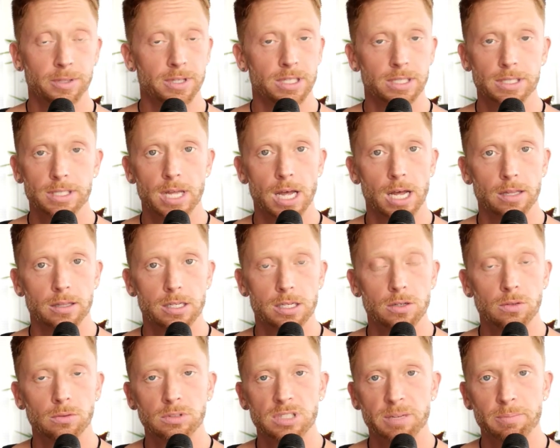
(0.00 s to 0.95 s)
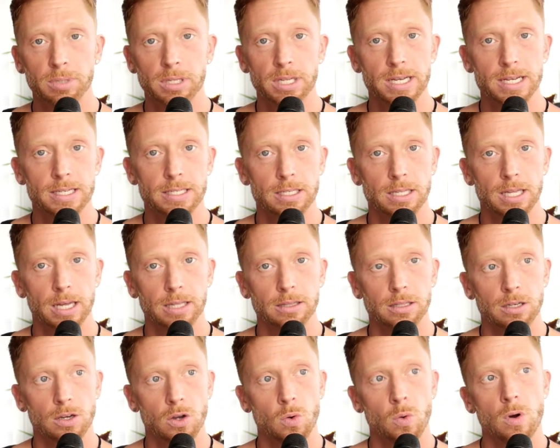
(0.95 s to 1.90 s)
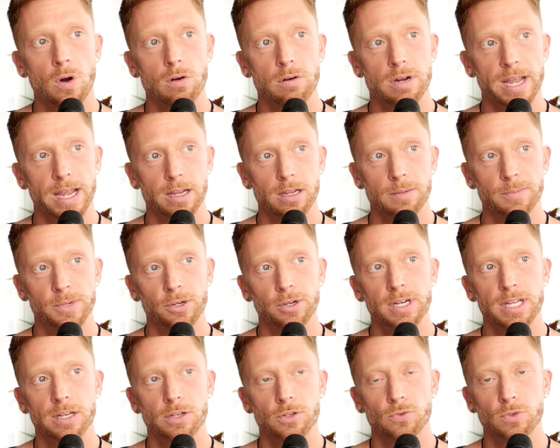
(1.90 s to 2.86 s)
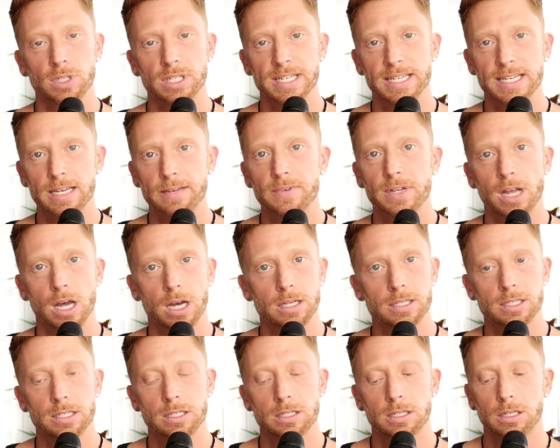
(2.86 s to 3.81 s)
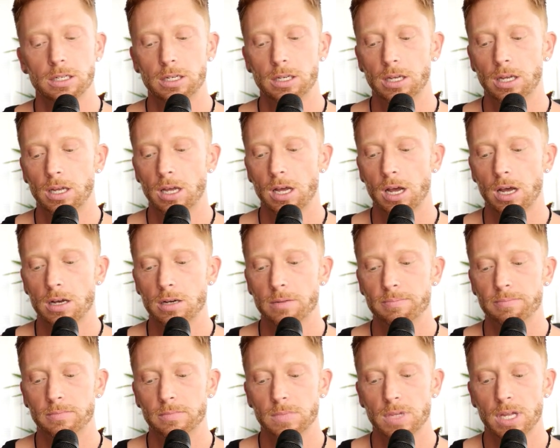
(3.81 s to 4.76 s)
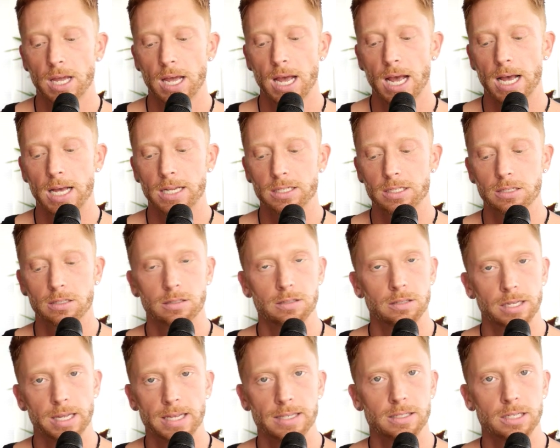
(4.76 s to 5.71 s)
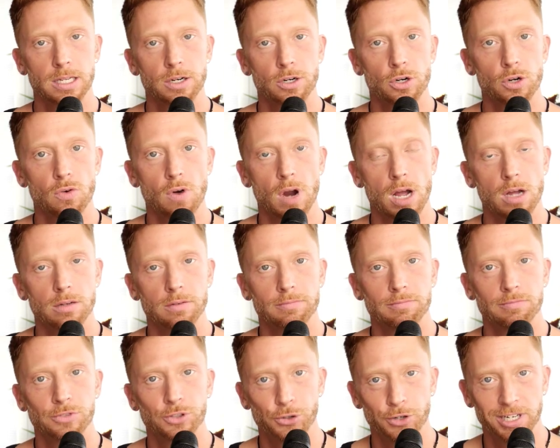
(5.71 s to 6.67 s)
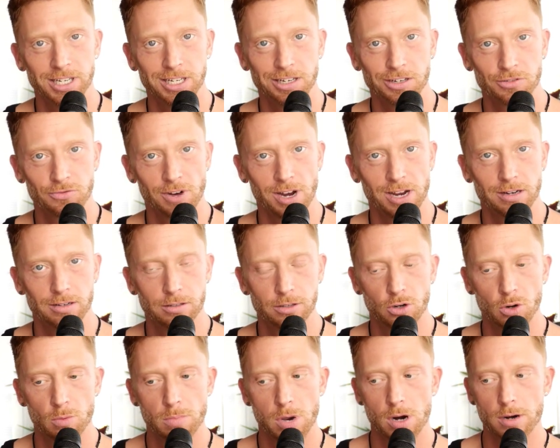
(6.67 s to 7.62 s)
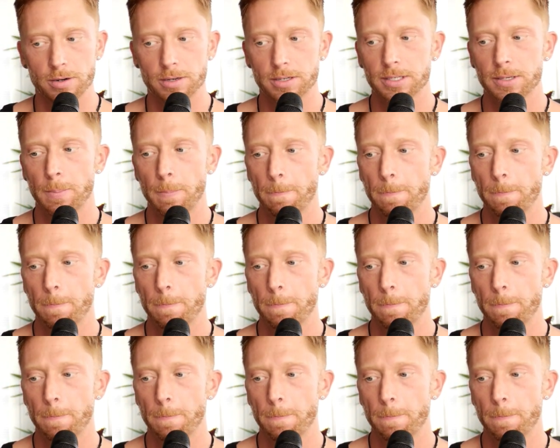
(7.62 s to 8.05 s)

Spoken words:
is that the only place that the quote gay community has really given us has centered around drinking, right? Bars.